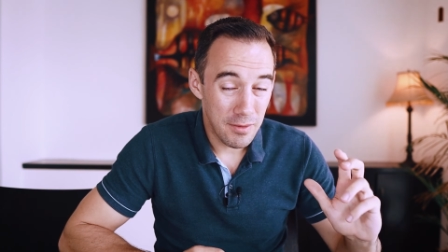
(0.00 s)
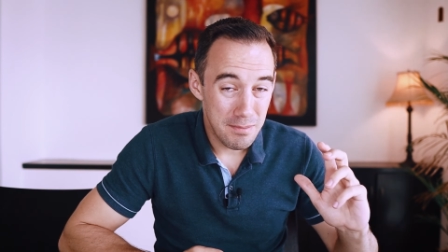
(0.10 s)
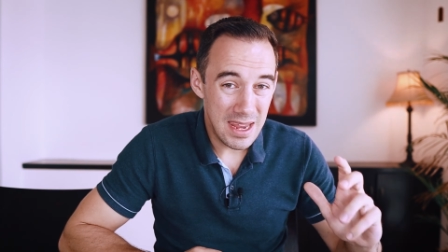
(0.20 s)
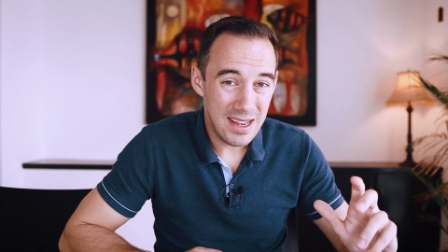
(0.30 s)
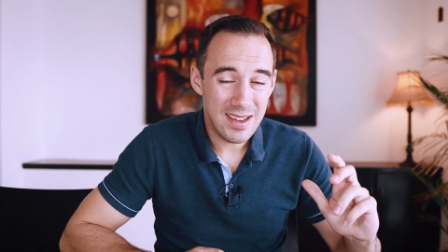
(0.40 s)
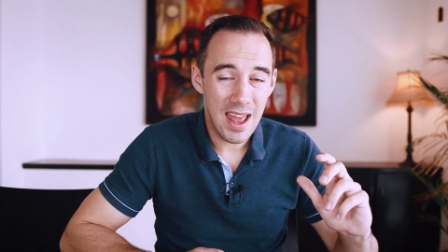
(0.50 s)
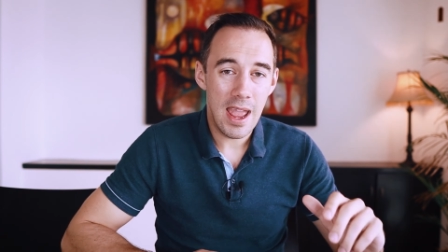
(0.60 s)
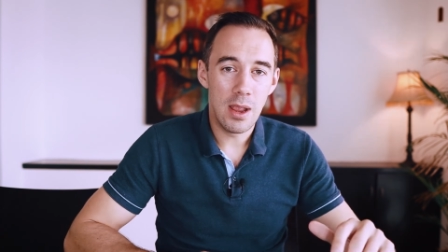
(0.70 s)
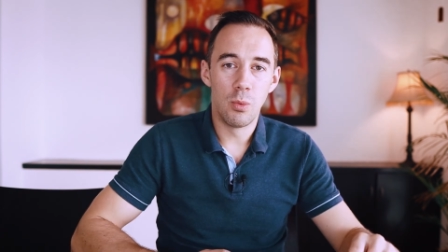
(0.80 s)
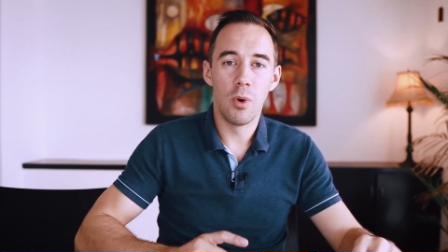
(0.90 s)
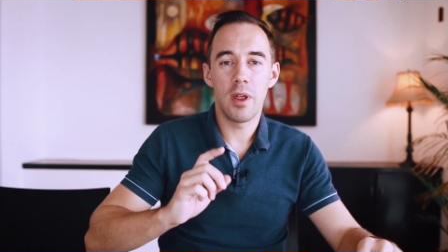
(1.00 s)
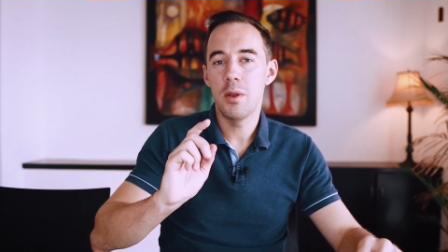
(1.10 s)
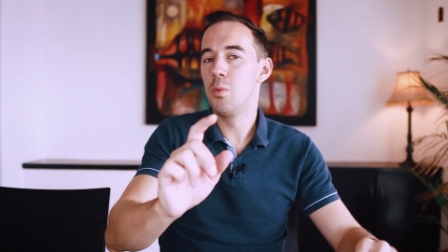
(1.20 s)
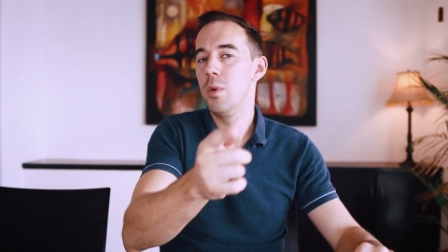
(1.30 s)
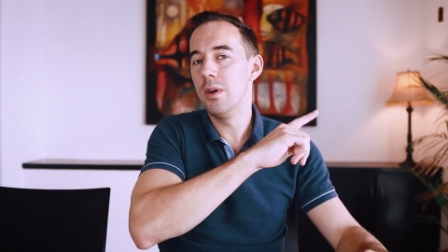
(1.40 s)
from me today. What I
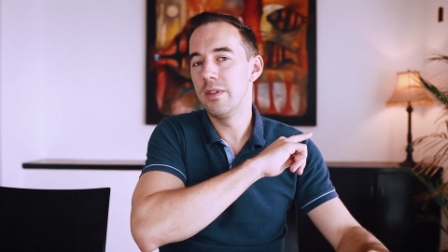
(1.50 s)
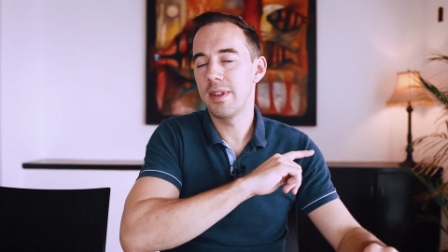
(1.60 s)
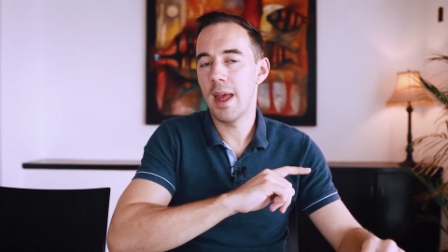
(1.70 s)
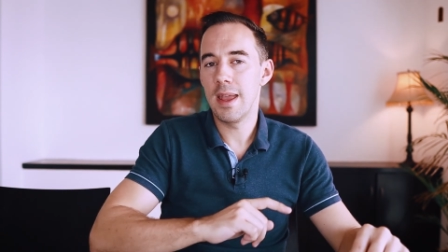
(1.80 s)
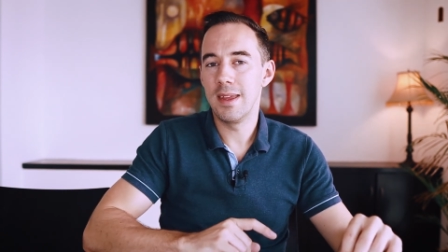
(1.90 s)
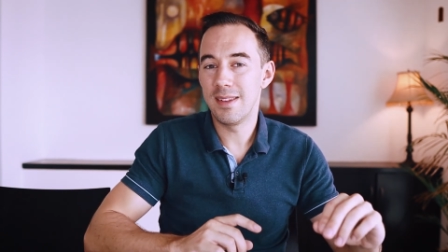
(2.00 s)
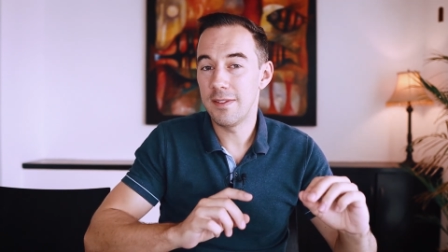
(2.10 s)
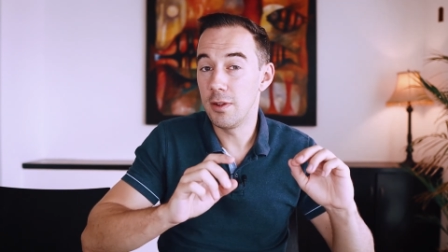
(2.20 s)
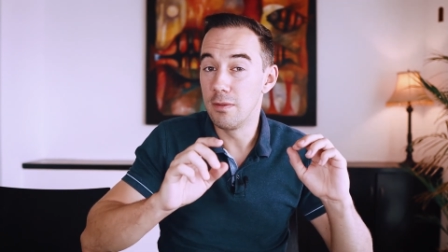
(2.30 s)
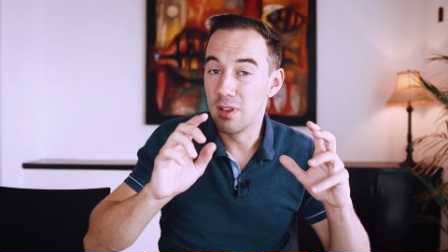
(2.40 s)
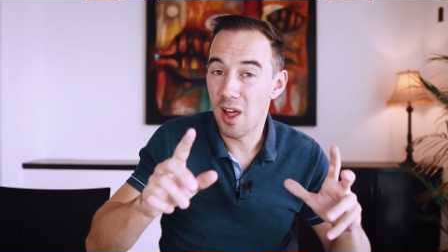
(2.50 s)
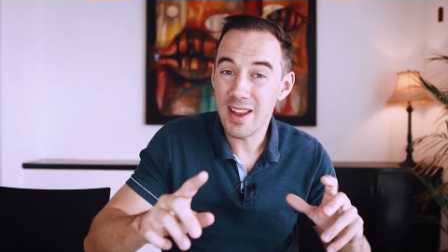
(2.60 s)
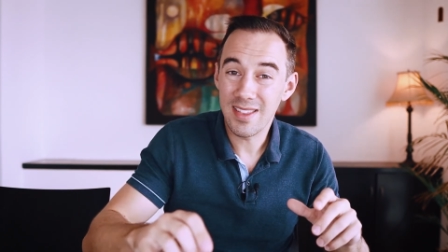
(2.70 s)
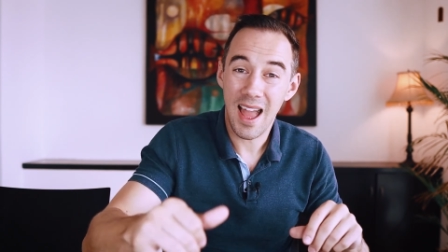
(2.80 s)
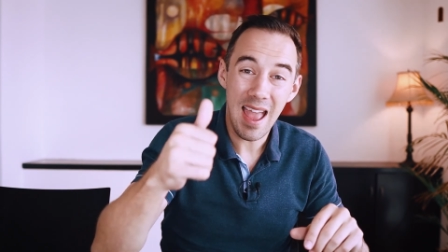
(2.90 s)
will say is if you've
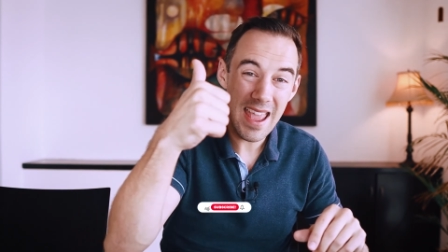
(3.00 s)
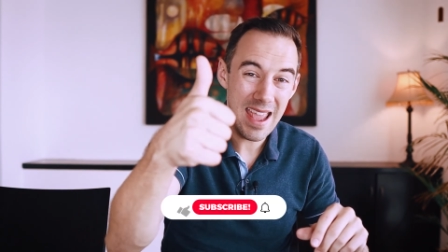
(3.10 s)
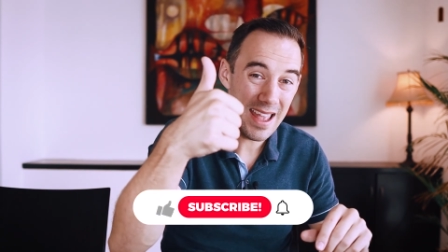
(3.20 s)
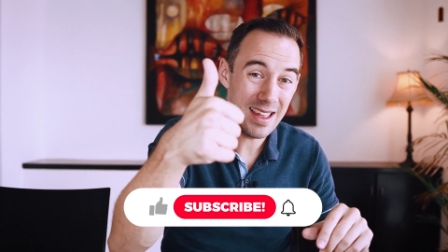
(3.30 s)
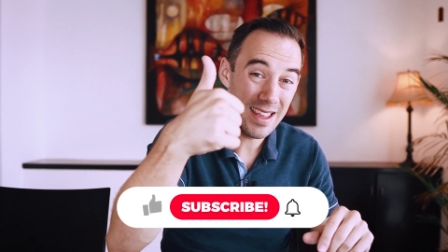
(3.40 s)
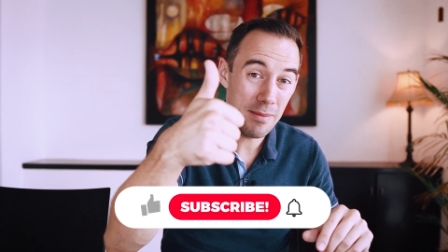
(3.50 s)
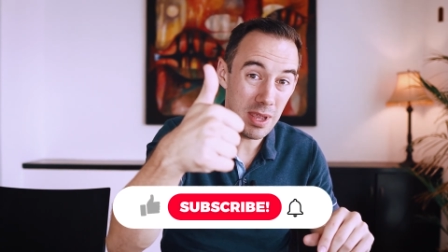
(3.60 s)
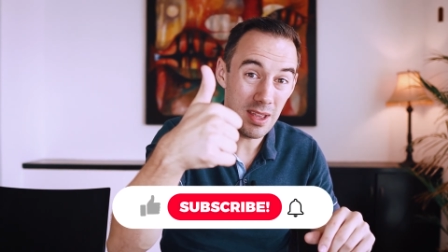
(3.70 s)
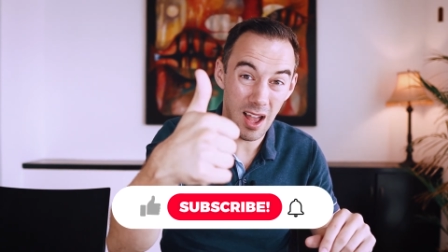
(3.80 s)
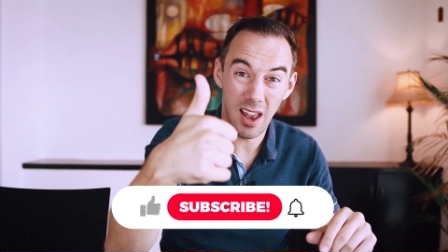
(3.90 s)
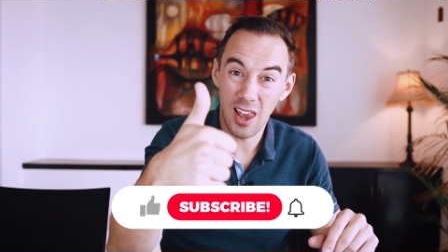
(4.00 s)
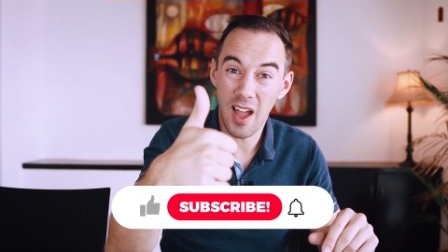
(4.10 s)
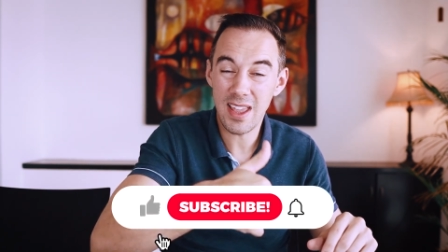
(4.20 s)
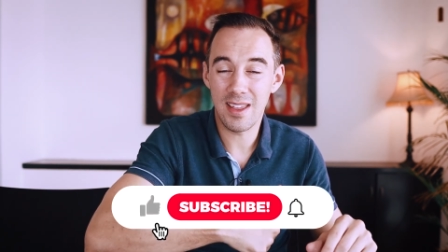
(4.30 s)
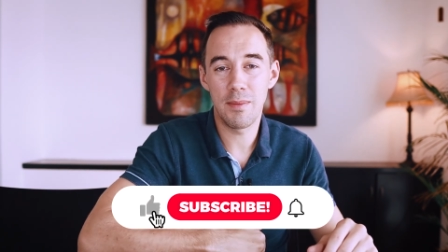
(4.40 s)
liked that, hit, give me a
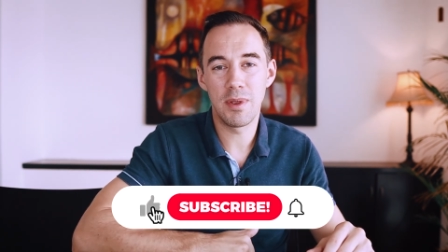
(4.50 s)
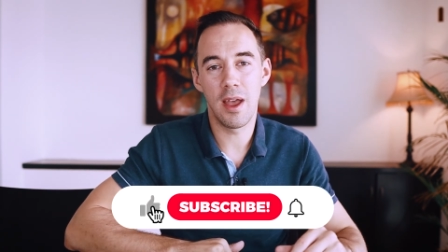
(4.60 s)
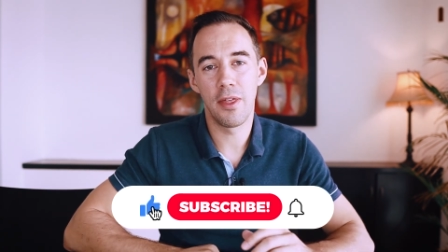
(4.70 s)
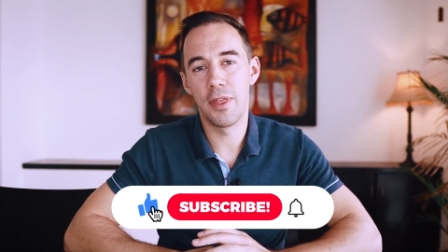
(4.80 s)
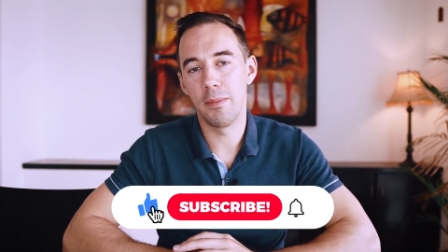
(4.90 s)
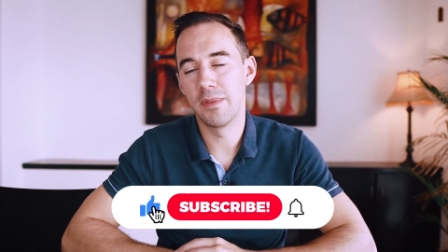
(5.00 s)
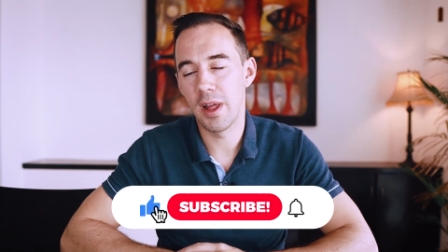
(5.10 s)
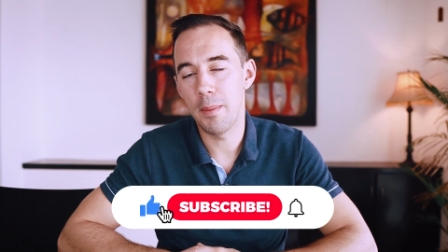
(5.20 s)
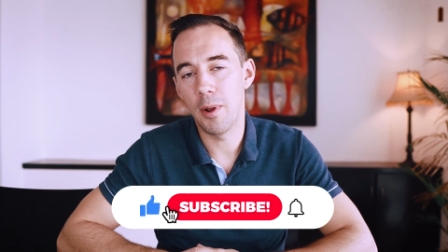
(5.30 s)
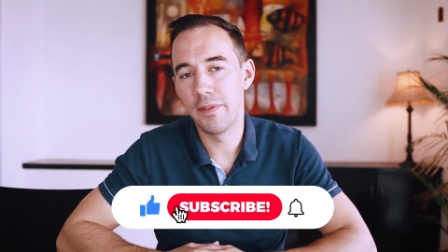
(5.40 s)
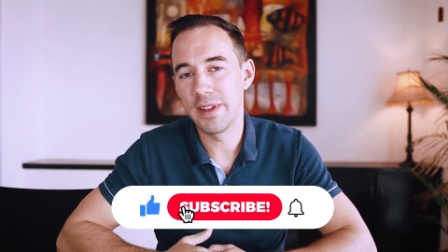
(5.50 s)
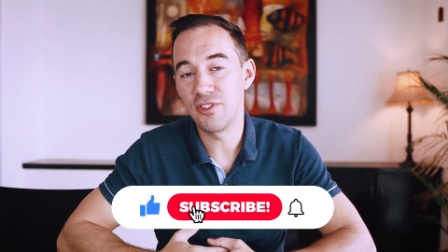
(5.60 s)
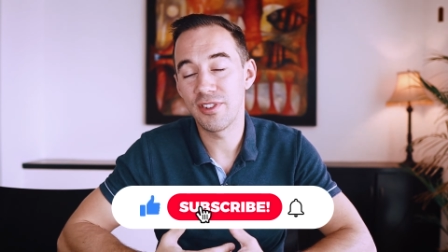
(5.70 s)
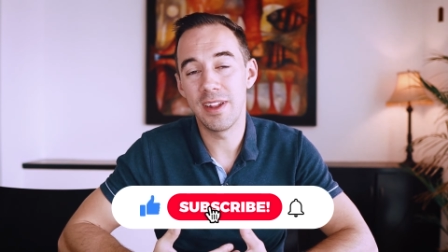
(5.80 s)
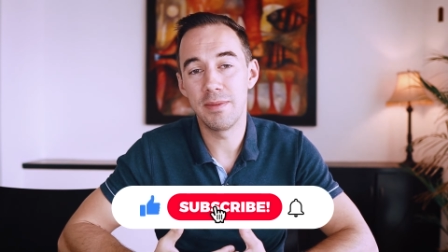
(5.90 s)
like, give me a thumbs up. Obviously,
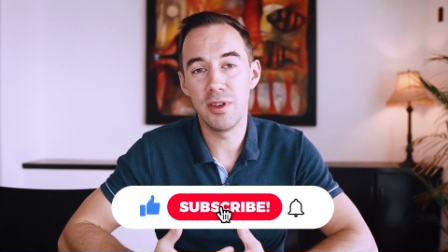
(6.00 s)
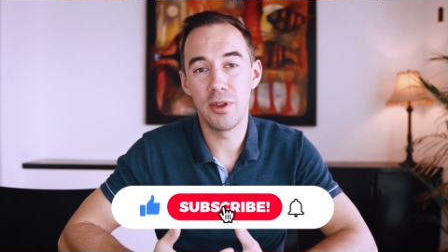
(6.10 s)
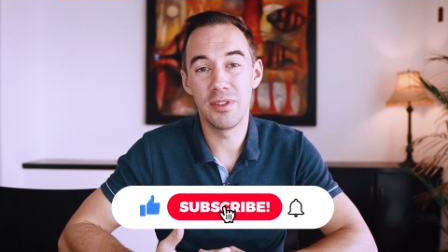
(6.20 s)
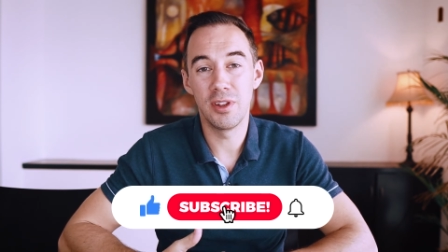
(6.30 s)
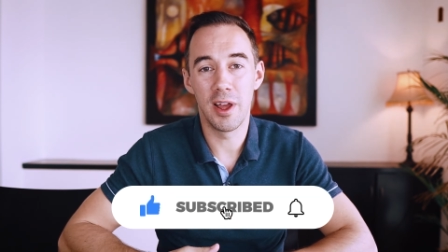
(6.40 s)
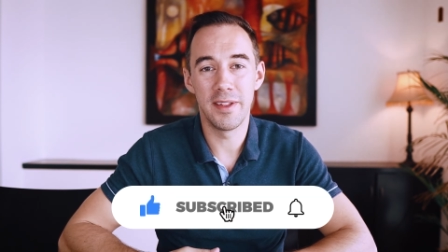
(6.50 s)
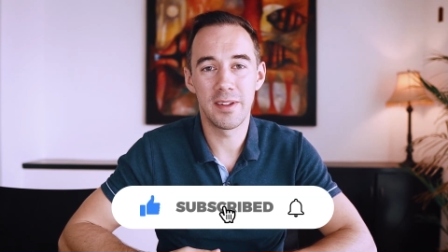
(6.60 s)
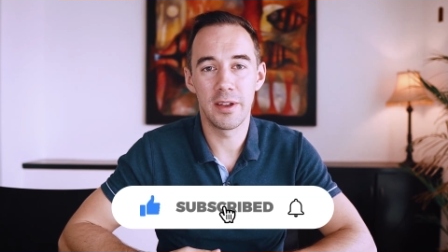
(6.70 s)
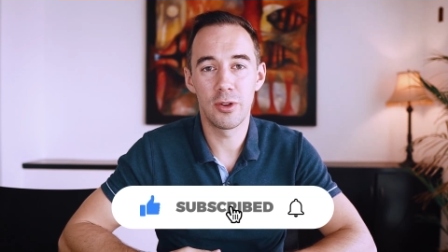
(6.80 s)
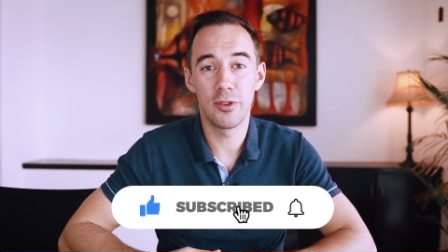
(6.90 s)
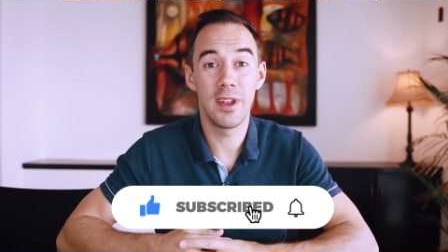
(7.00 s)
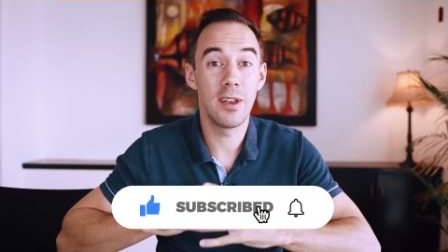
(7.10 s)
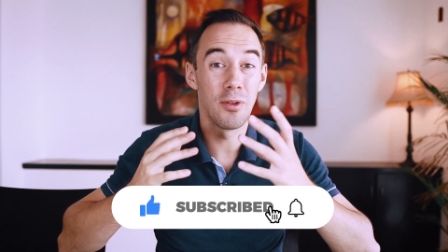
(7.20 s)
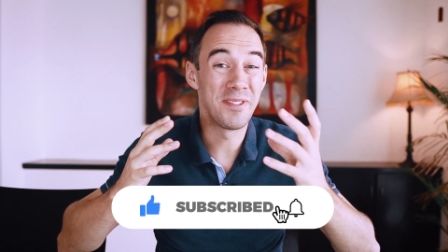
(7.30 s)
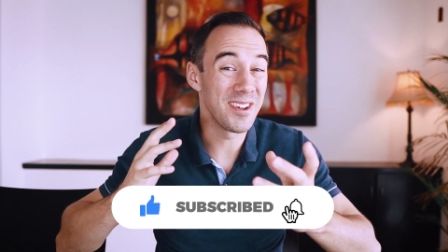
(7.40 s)
just let me know that you like this kind of content,
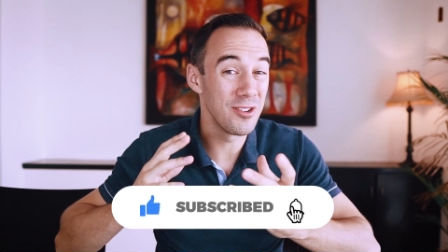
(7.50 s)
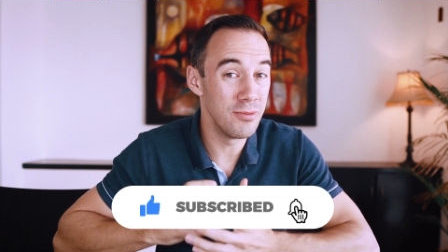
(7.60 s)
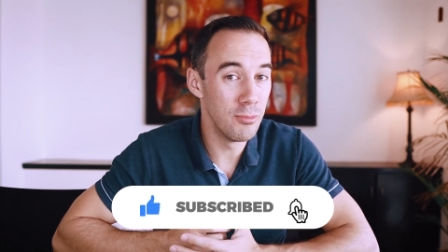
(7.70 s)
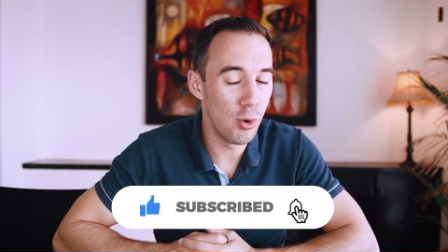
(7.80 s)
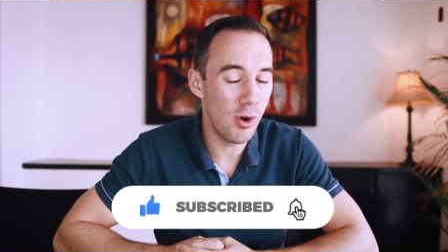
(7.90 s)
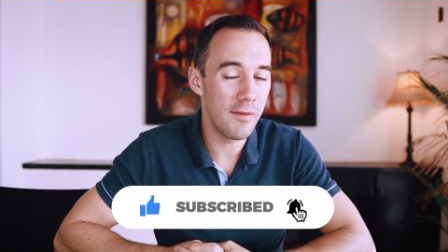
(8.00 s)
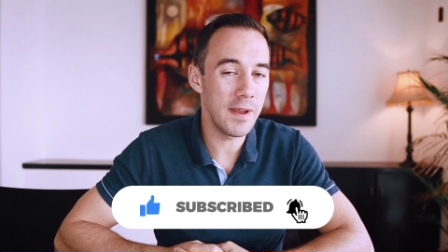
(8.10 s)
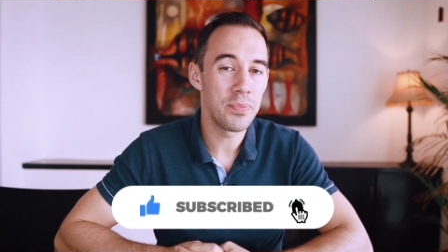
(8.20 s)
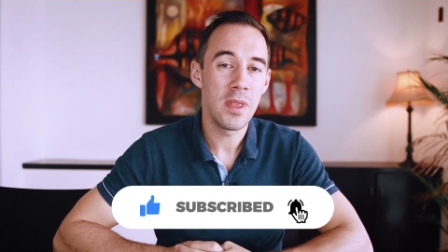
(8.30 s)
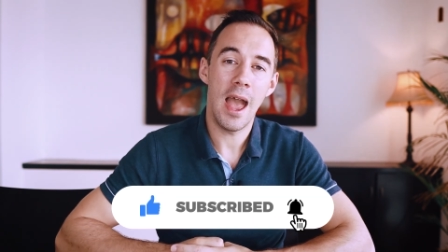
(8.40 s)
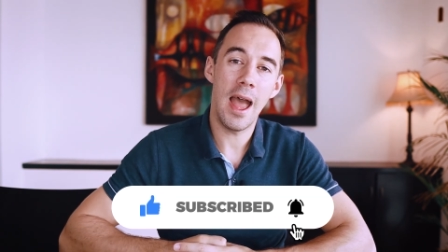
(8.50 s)
and obviously I can do more of it.